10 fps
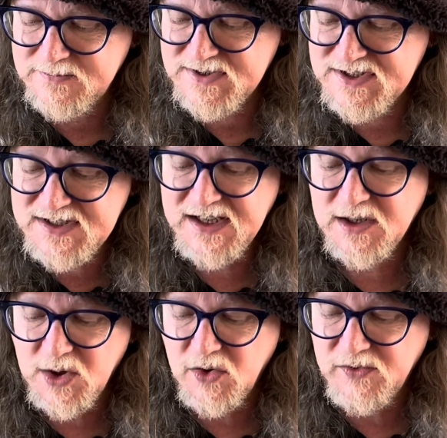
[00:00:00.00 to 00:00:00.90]

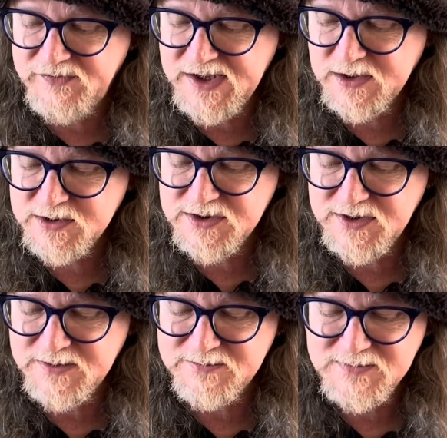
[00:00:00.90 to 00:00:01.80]
sing-along feel to
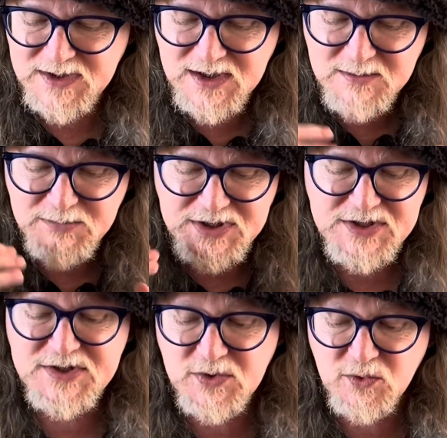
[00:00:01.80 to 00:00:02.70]
them. But
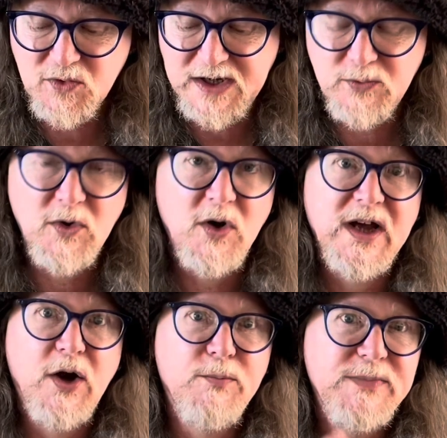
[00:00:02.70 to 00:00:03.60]
this is a great rock
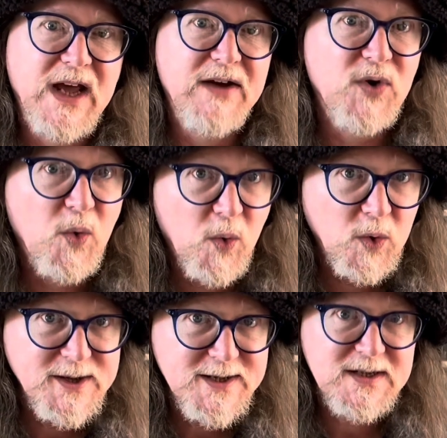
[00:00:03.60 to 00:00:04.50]
album. They have a
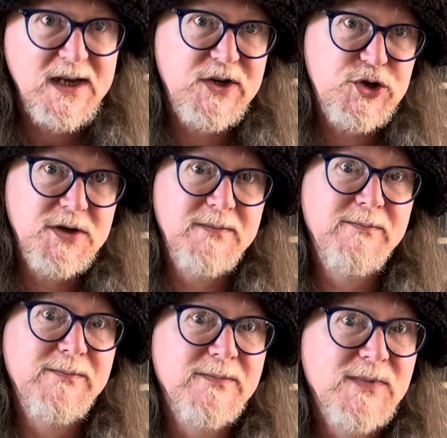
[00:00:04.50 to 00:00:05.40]
horn
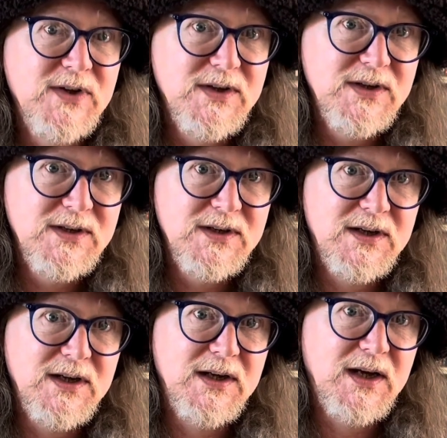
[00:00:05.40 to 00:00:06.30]
section,
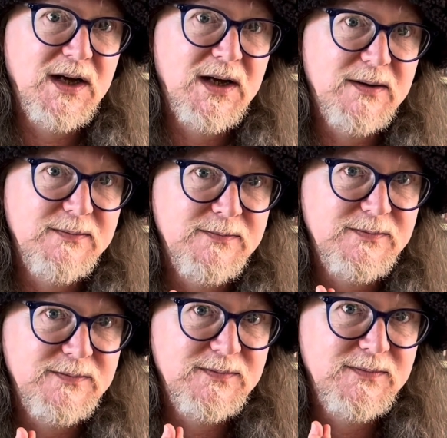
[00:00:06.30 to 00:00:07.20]

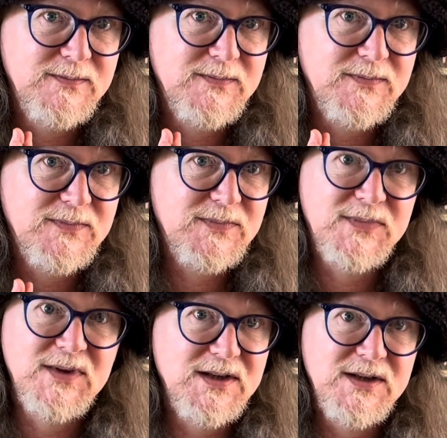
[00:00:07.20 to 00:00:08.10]
you
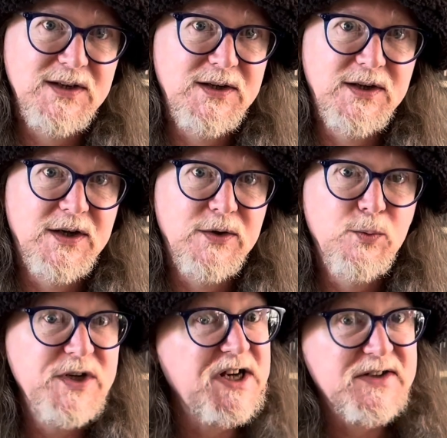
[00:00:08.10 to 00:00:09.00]
know,
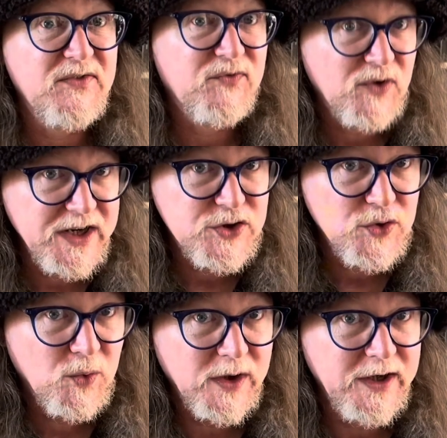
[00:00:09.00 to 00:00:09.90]
which has a French
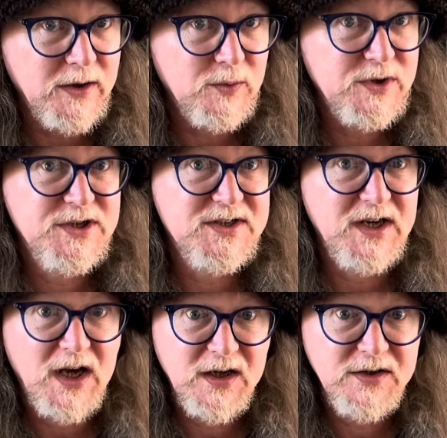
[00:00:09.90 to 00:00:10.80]
horn in it, which is
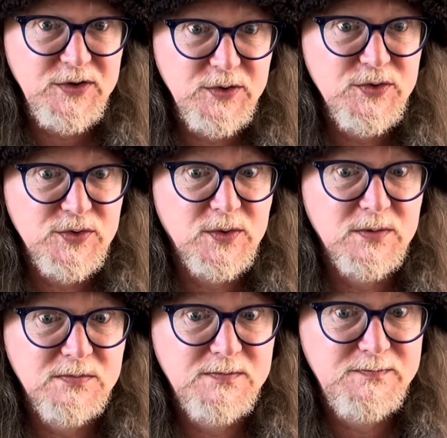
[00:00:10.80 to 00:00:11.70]
an
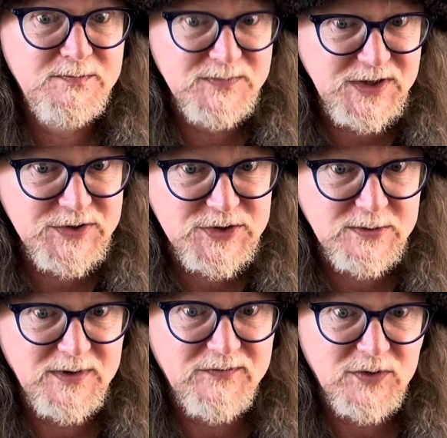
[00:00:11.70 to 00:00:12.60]
unusual
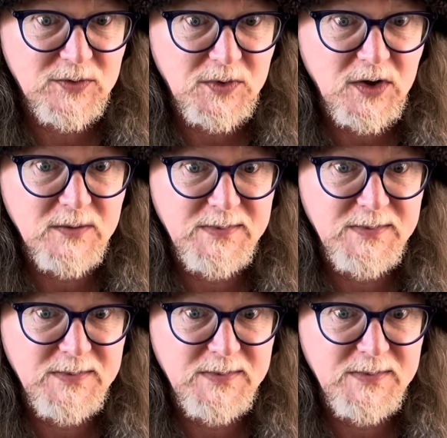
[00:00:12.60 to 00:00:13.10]
instrument for a rock